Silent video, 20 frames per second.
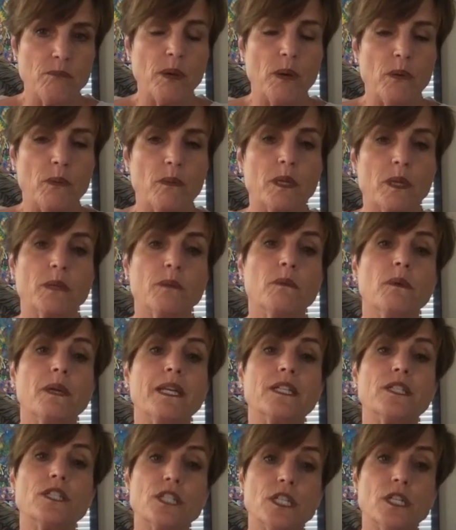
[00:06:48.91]
But when
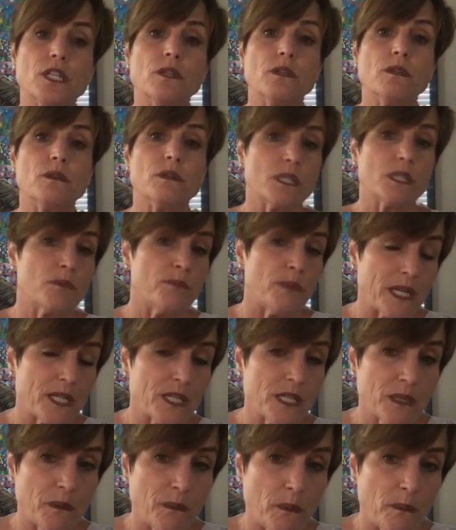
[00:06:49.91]
we do,
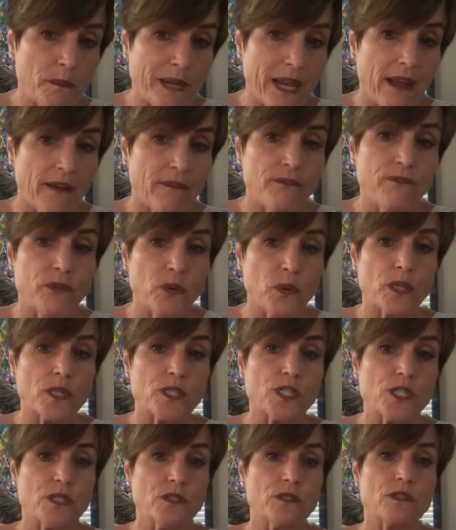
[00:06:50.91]
especially when we have 4
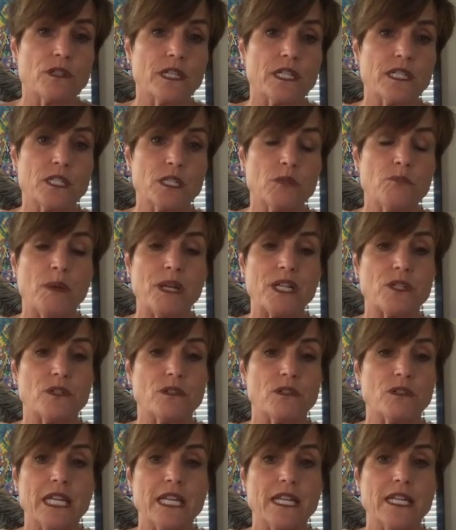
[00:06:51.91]
children,
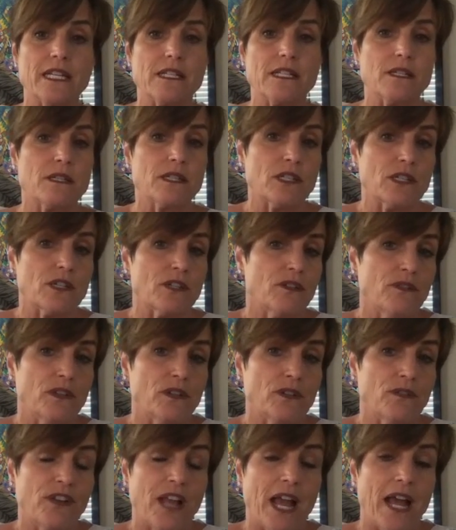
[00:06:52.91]
special needs,
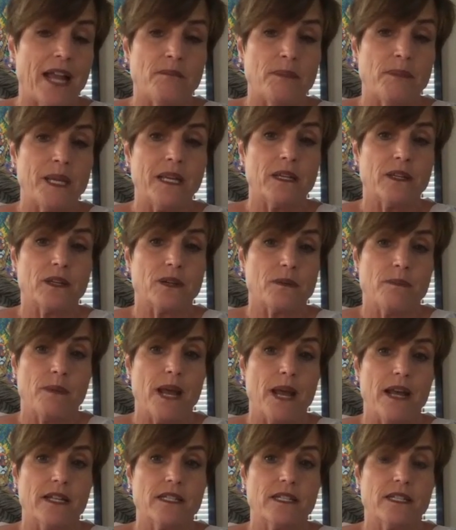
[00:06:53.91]
you've got to be at your
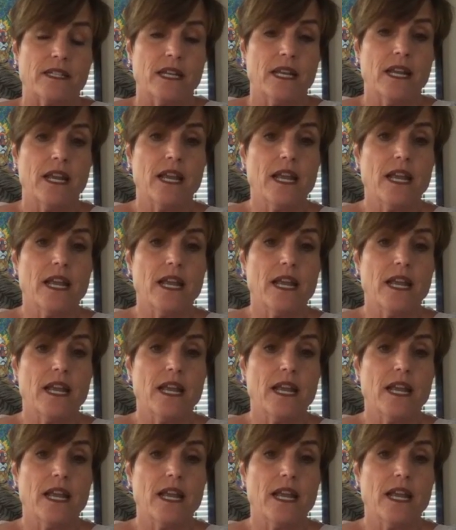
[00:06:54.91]
best.